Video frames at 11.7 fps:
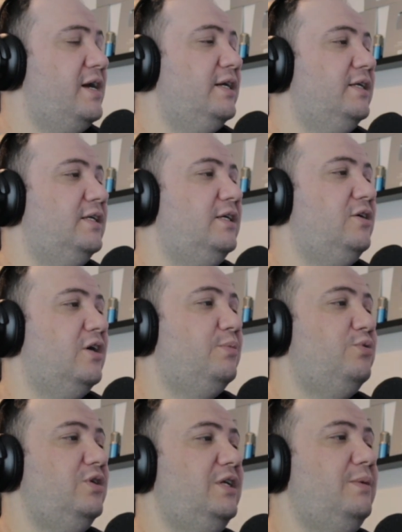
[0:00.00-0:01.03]
He got
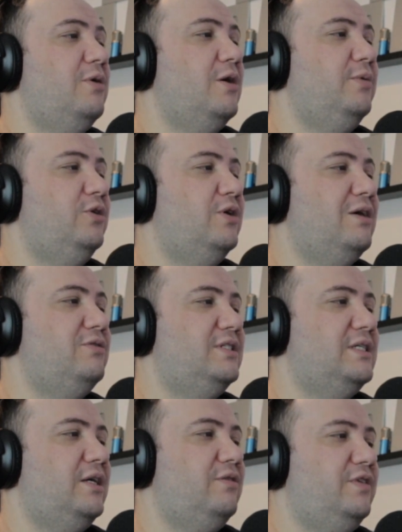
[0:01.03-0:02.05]
pretty popular
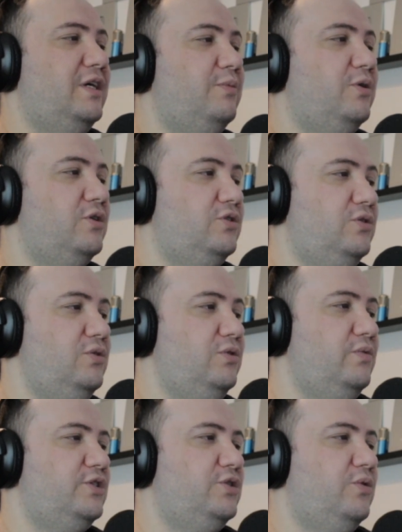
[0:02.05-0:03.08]
outside of Denmark too,
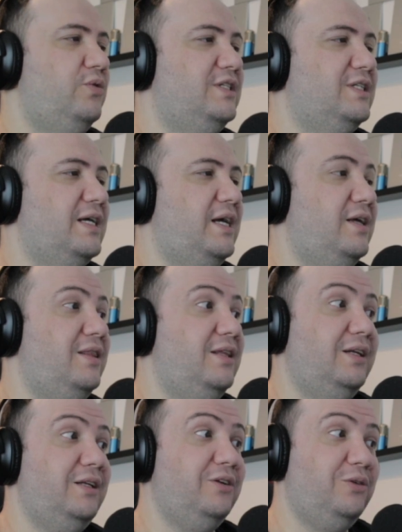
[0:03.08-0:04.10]
with stories like The
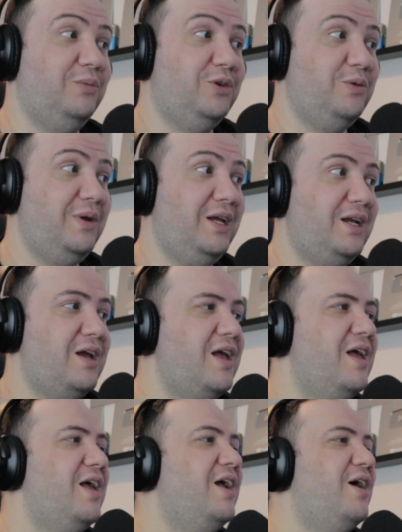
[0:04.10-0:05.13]
Little Mermaid."
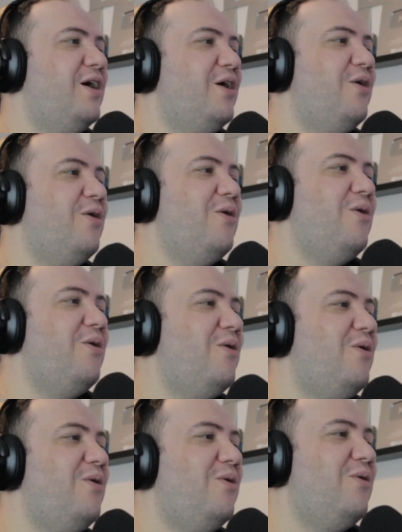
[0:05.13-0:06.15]

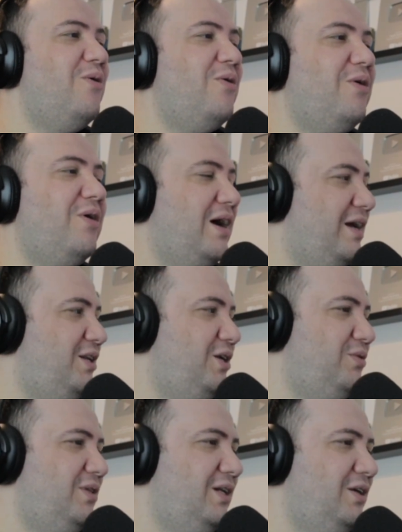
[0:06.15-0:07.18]
Oh, I
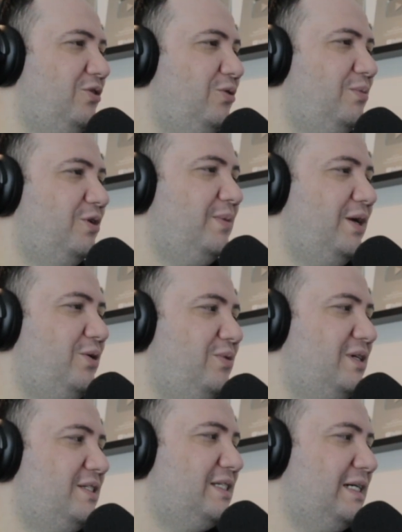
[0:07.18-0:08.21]
knew The Little Mermaid
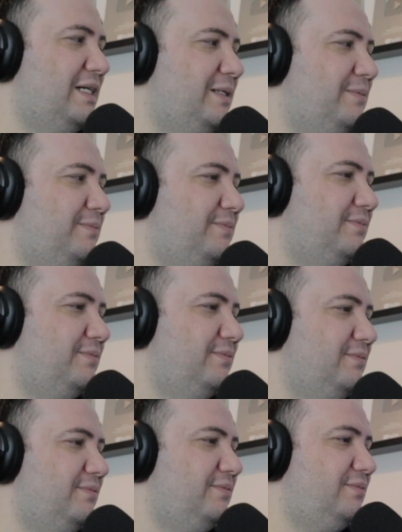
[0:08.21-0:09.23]
was
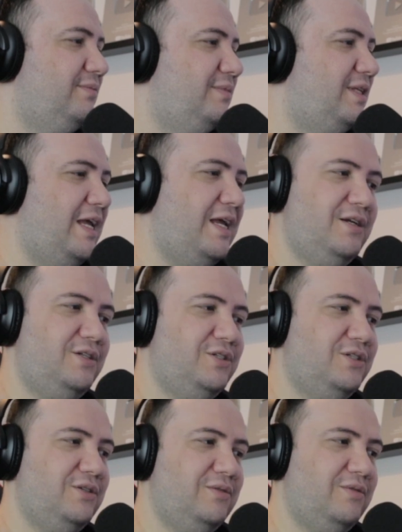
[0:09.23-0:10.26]

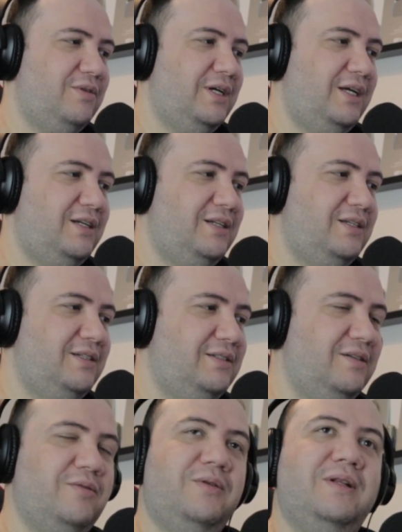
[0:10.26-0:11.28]
Danish, right?
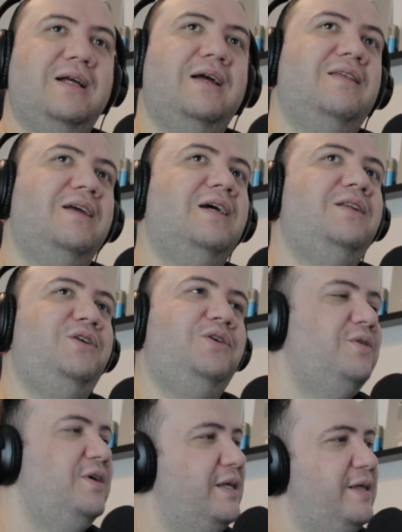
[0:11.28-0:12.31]
Well, I think I
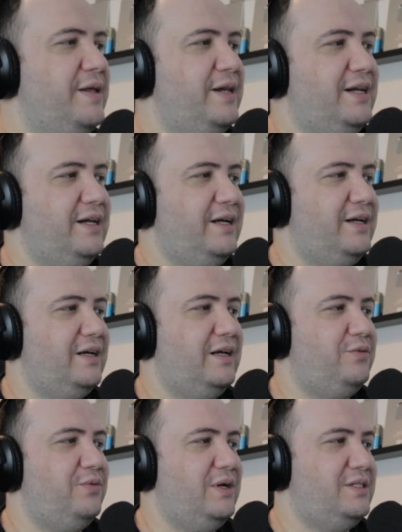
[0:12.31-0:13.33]
knew. I
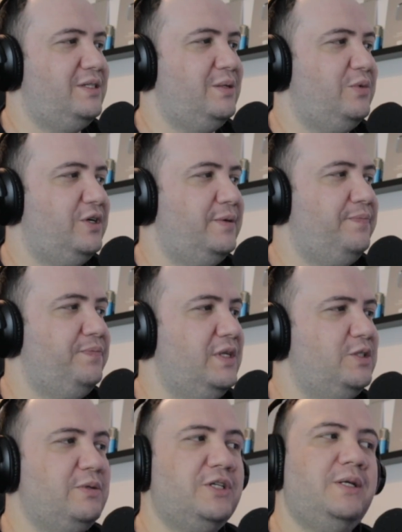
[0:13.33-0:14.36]
had read somewhere,
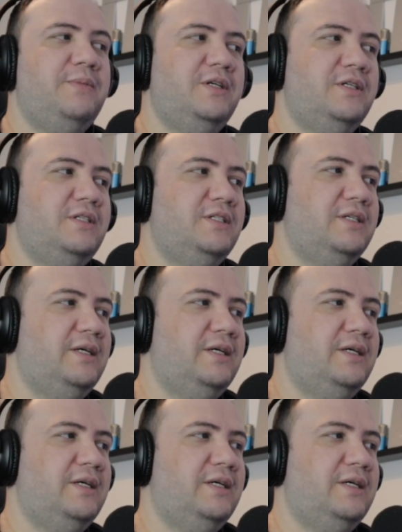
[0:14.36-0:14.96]
especially because